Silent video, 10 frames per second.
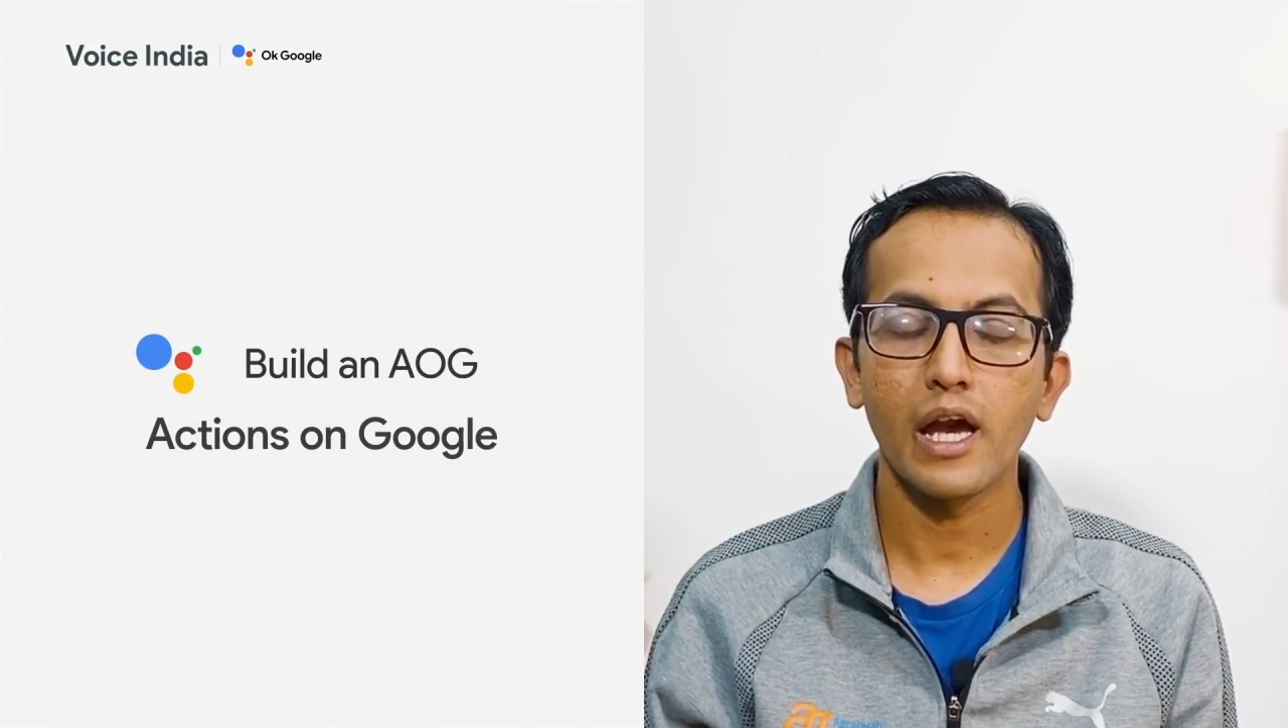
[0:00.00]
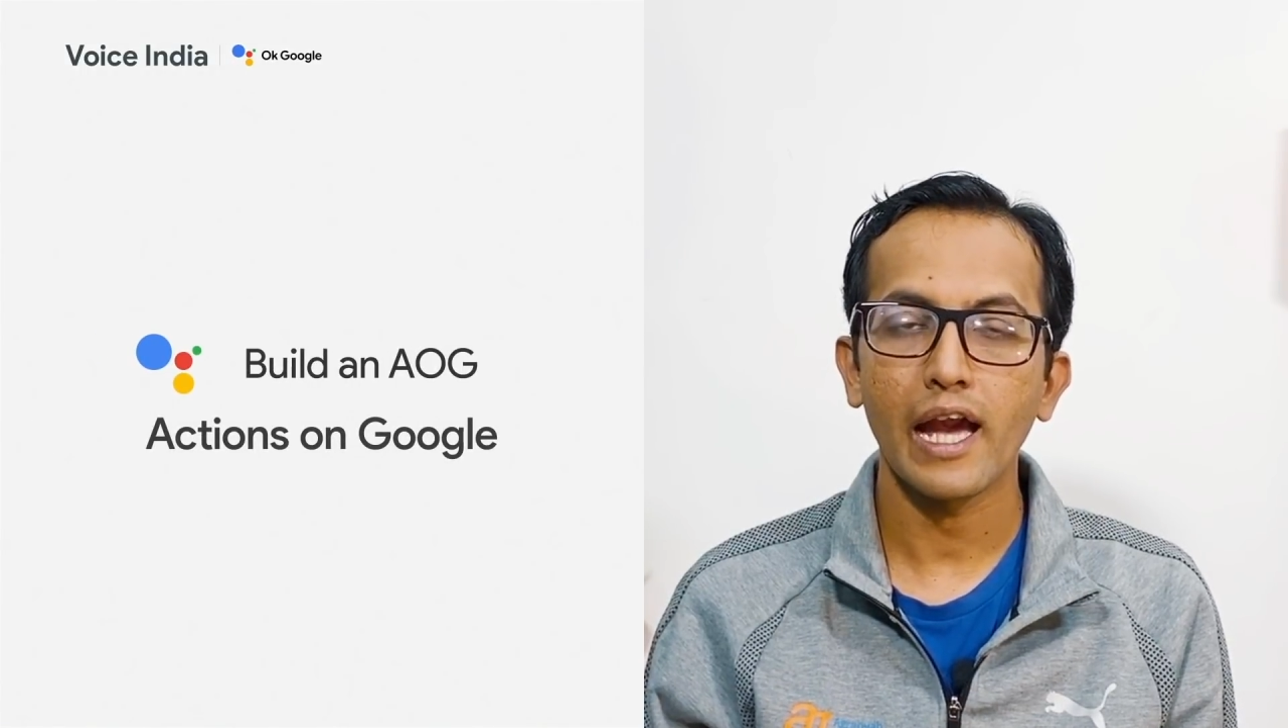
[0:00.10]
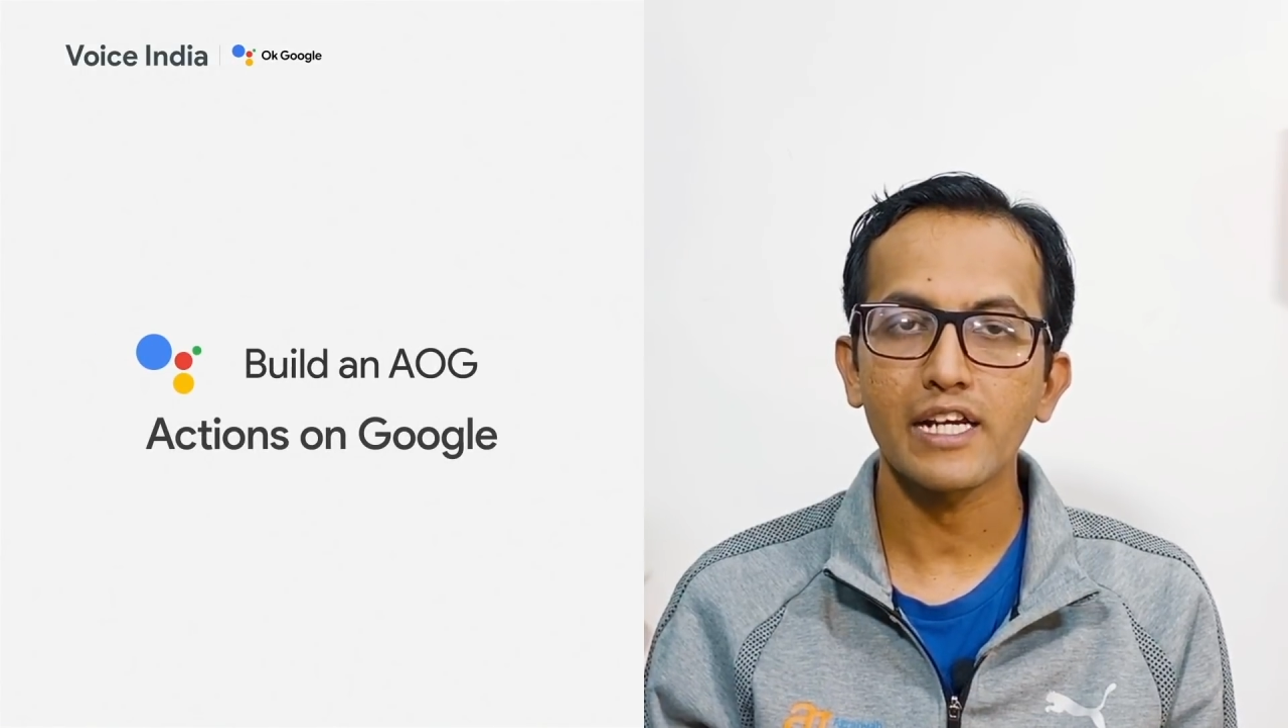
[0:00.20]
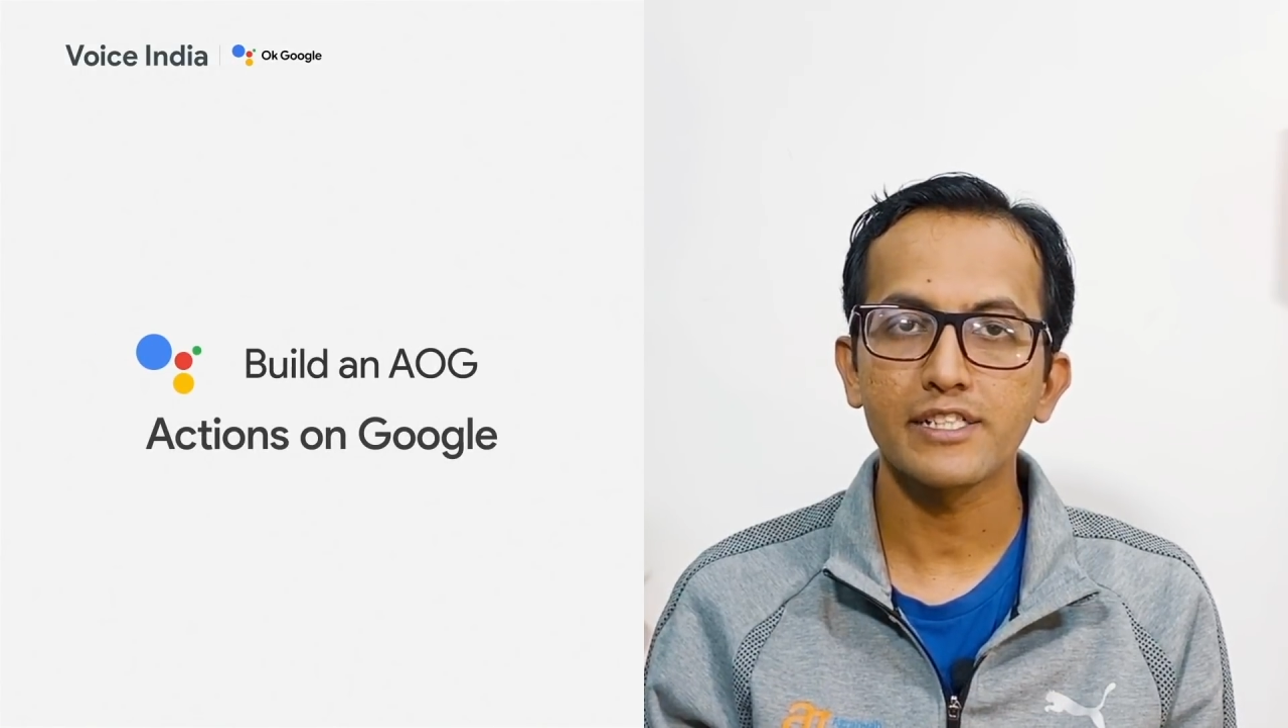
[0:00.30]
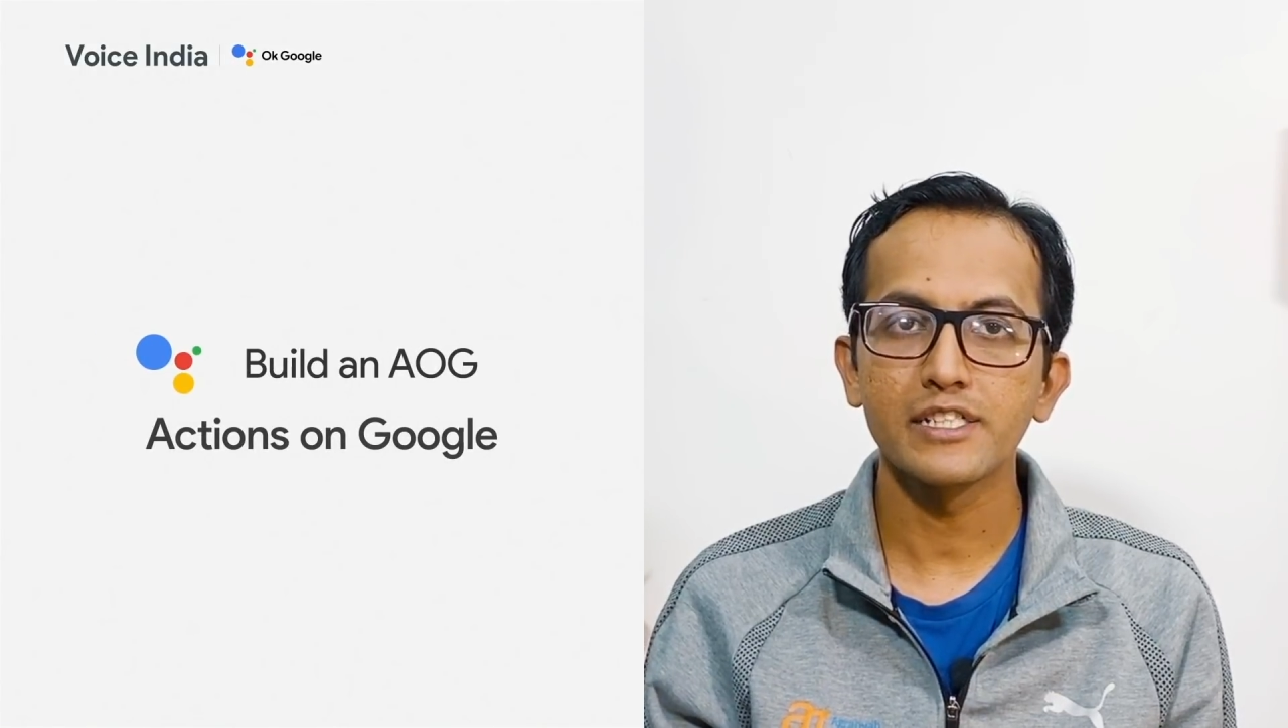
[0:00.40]

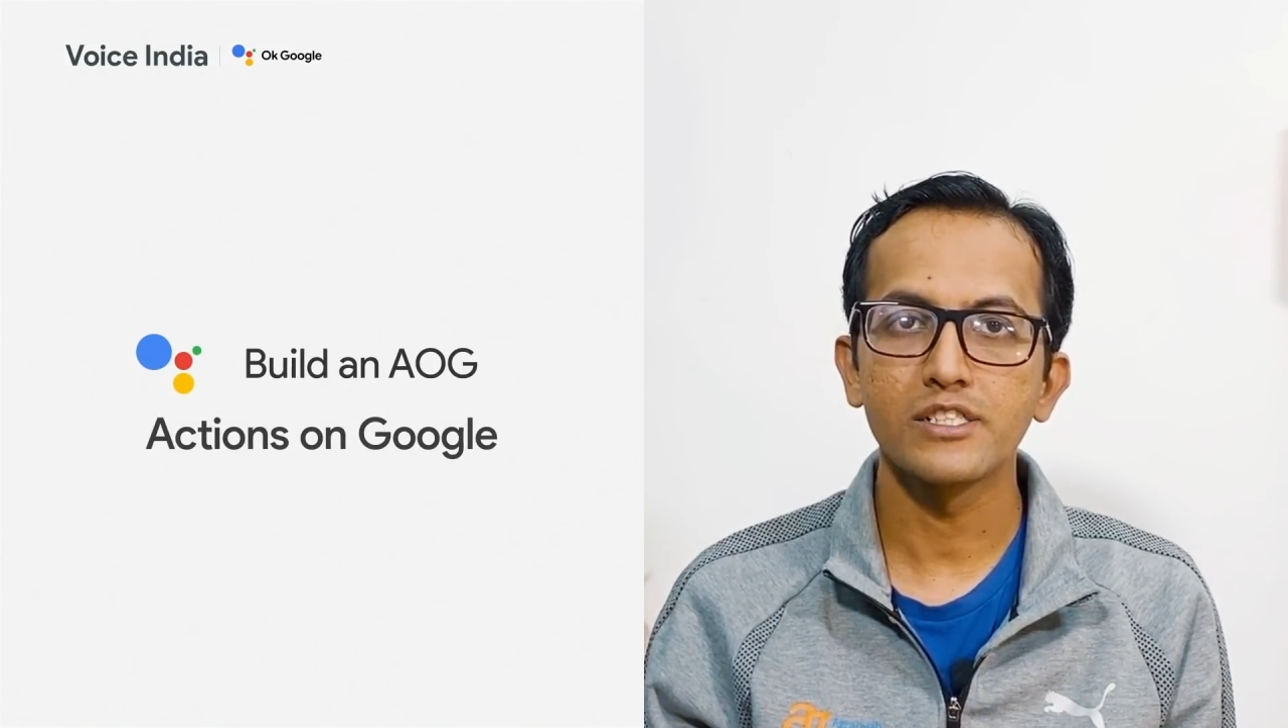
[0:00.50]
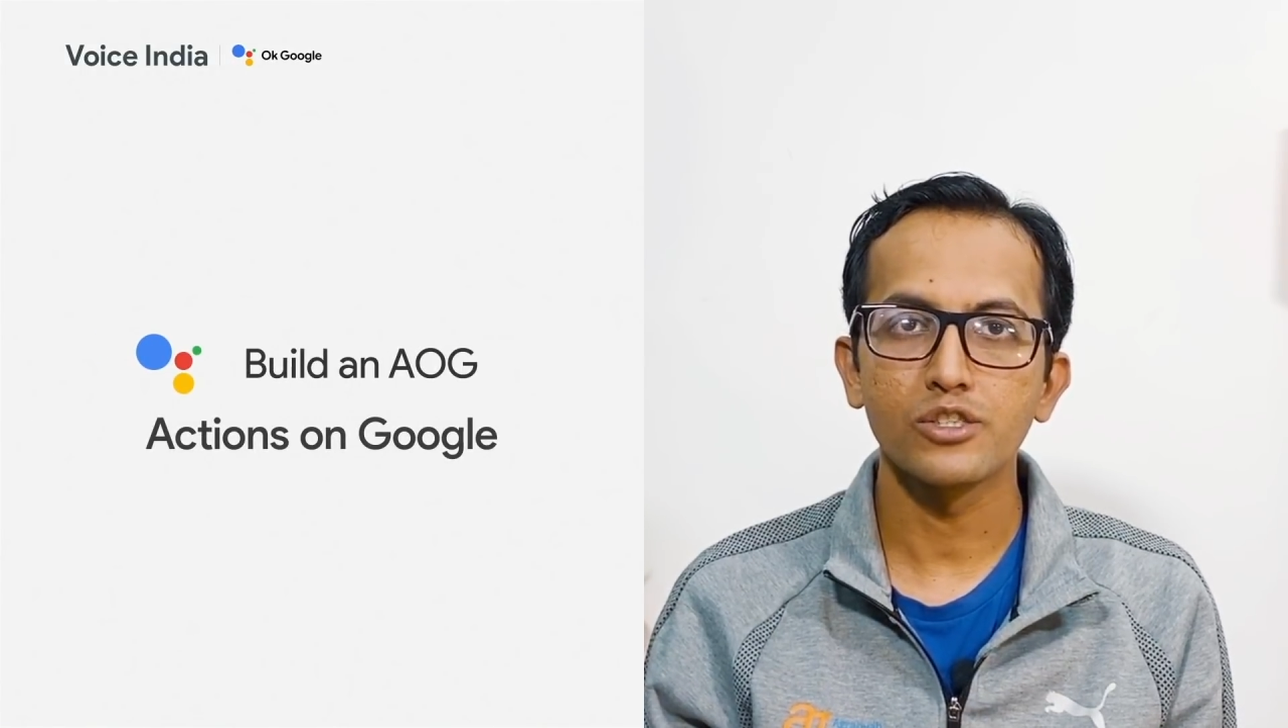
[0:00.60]
actions